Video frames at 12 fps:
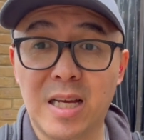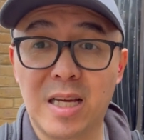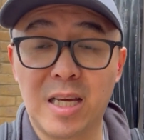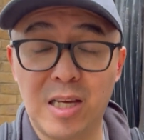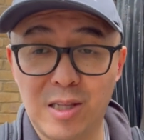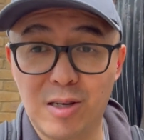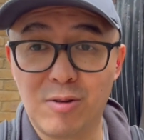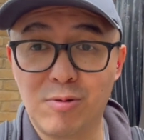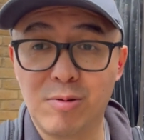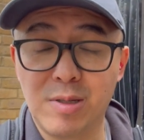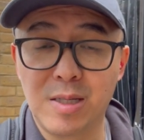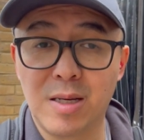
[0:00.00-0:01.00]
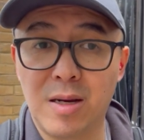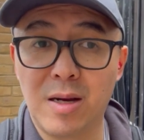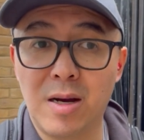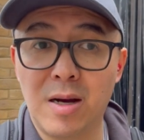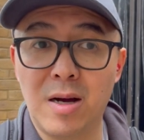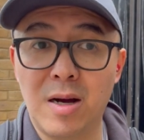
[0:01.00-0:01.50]
kilos,
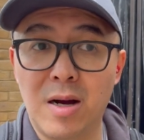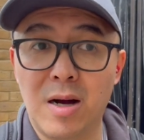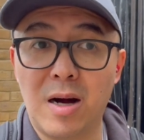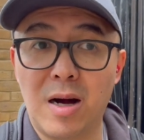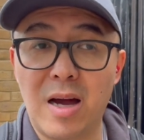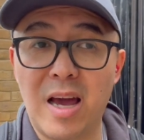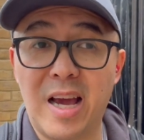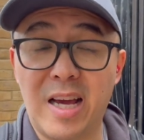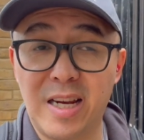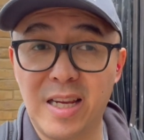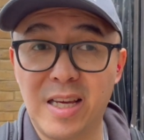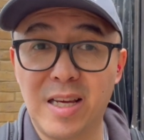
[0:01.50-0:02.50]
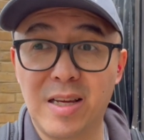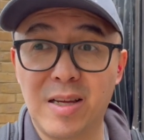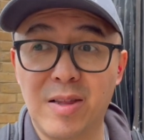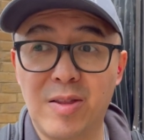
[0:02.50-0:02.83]
80.